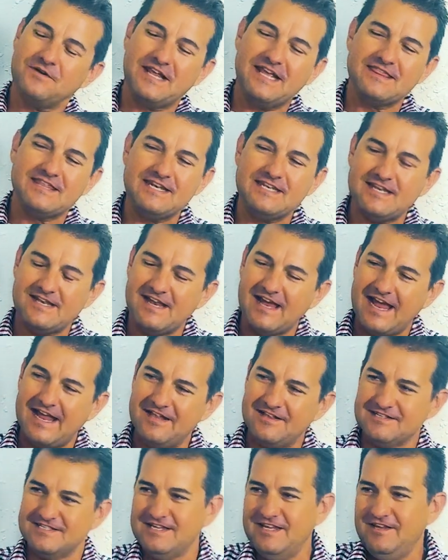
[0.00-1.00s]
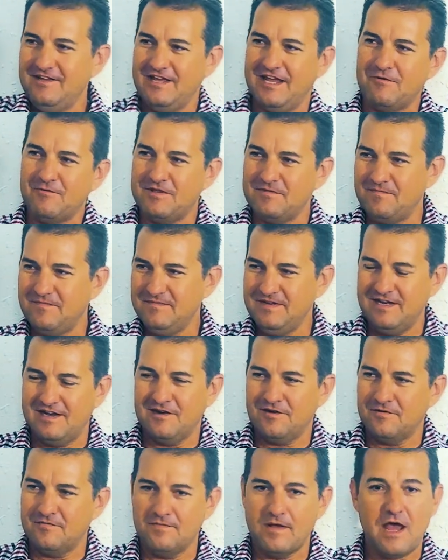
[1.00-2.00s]
get the denials that you get with
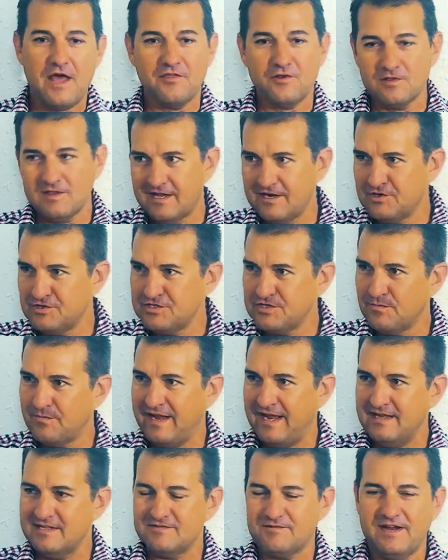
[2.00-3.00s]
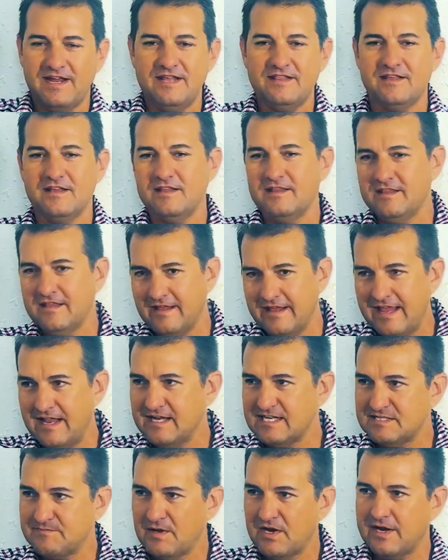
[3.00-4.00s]
other lenders or banks, right? The
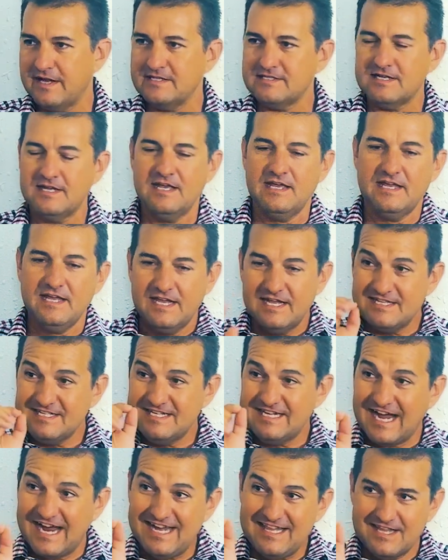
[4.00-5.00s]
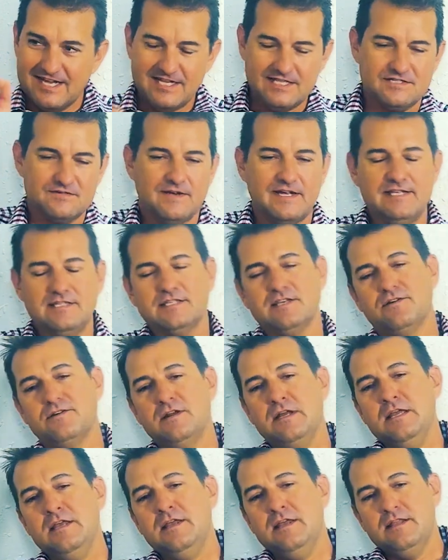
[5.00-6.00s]
inexperience. It's guidelines, right? So
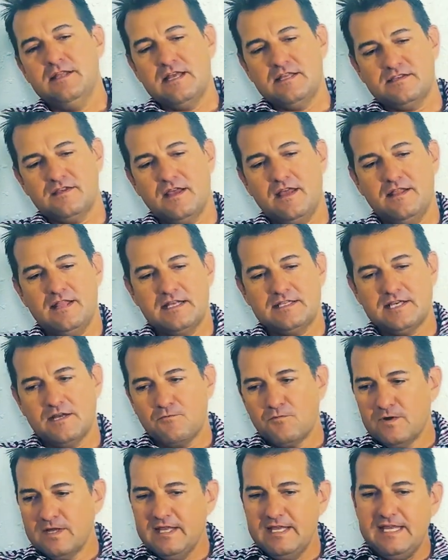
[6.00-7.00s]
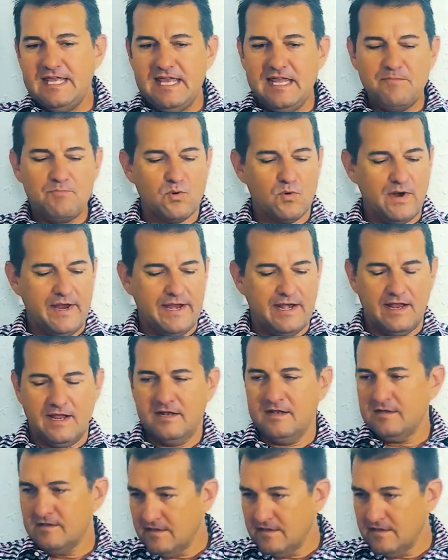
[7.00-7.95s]
that's a really key point. And